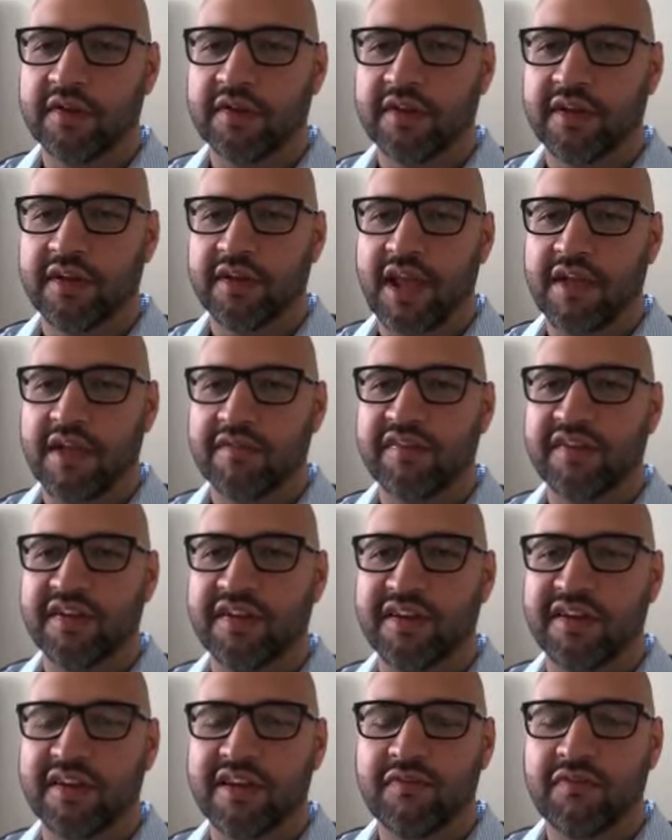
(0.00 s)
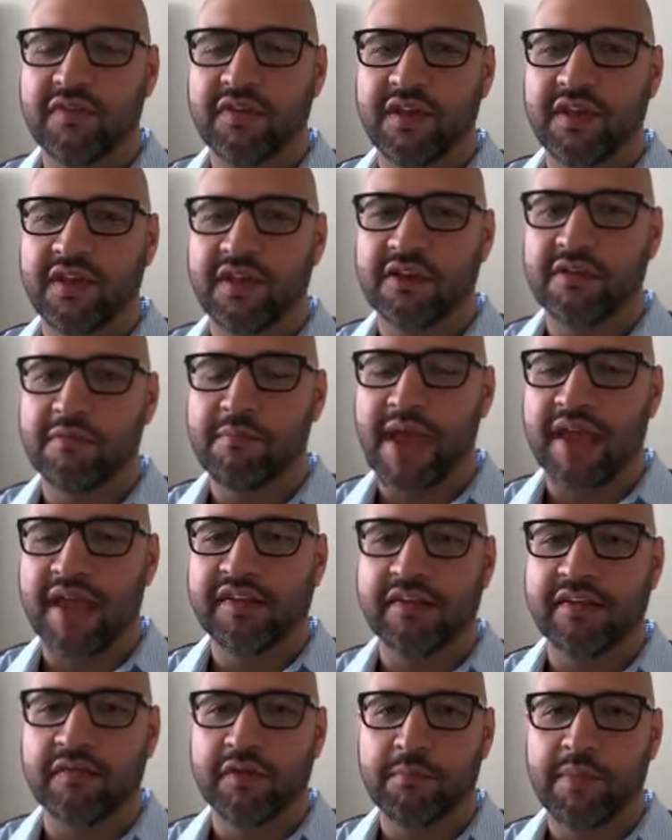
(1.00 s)
because it can have significant,
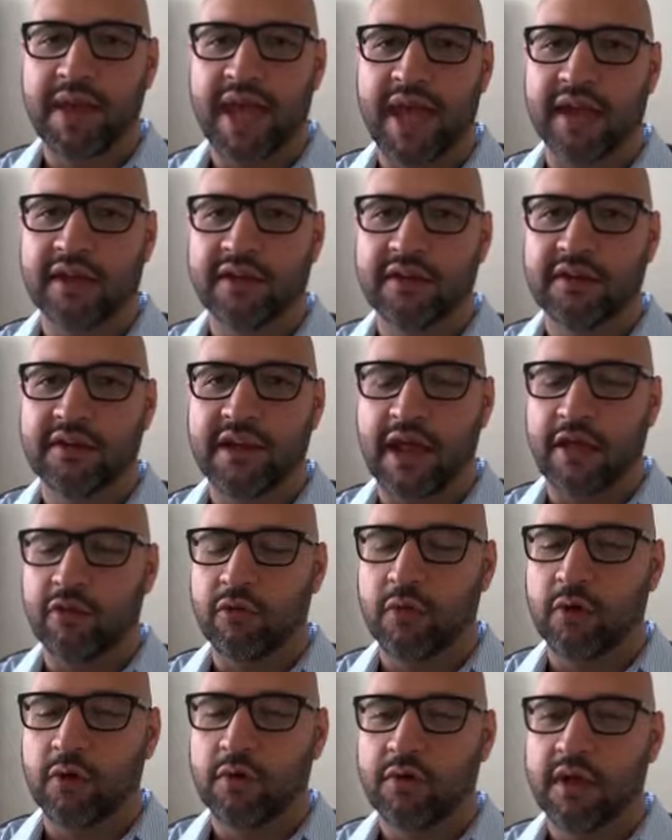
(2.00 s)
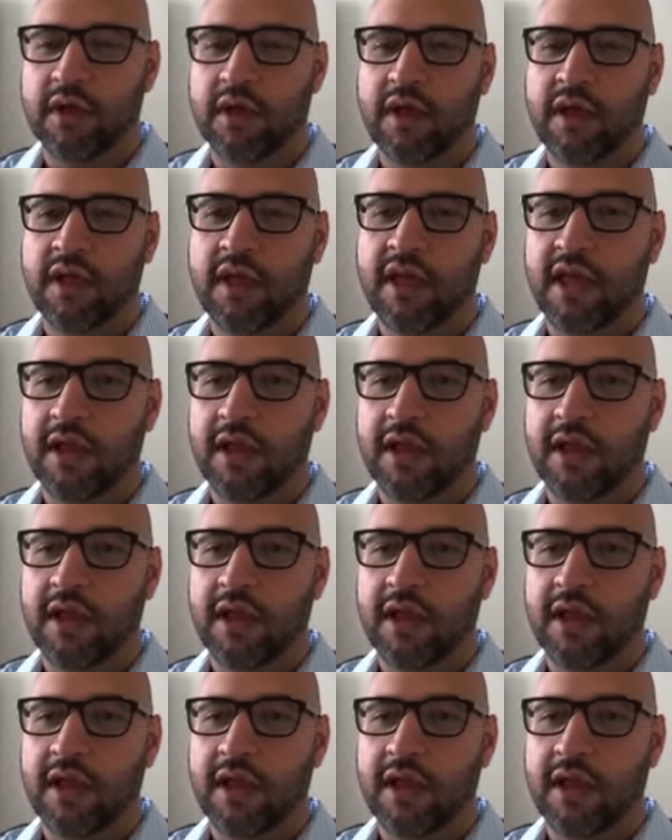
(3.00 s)
massive impact down the road